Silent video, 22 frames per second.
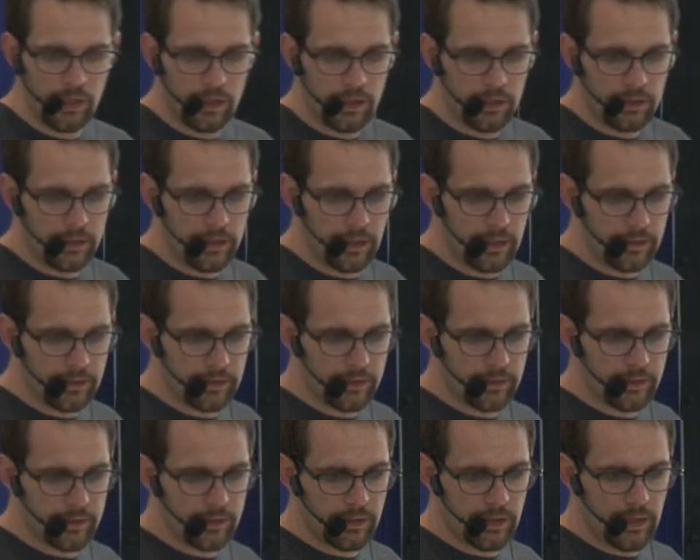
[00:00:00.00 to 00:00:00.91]

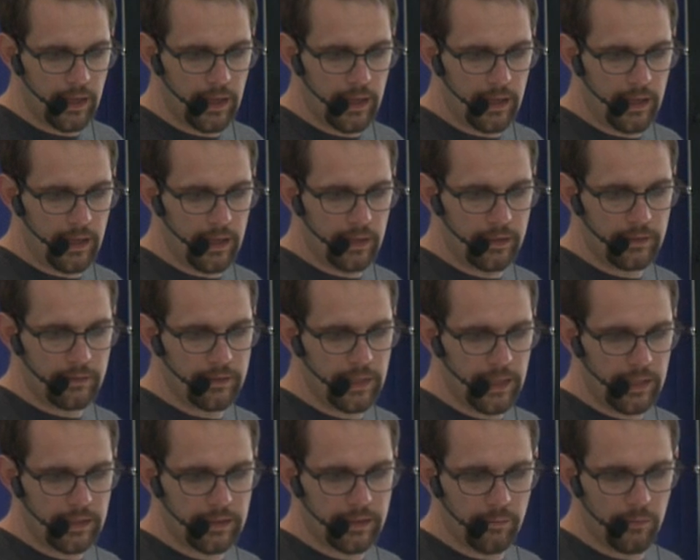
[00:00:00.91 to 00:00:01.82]
this
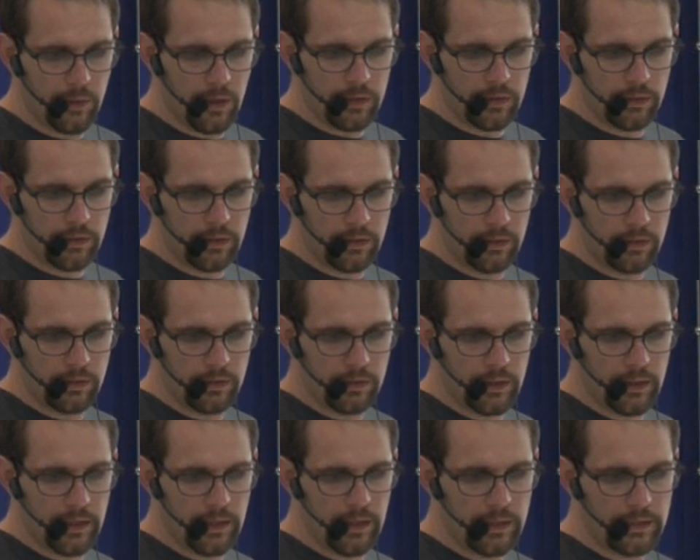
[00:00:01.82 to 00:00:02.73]
takes a model,
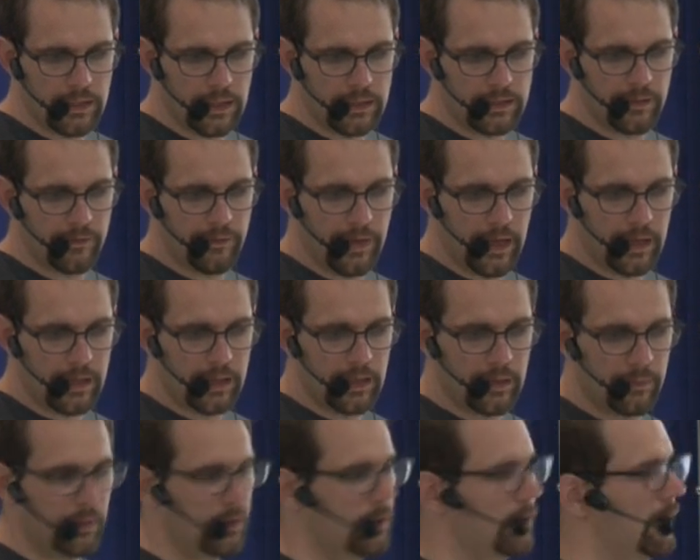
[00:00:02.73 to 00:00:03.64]
takes a
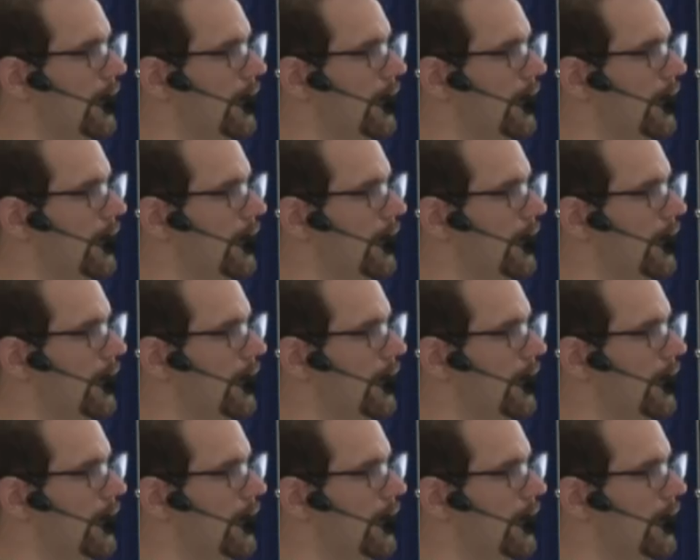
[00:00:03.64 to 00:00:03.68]
variable,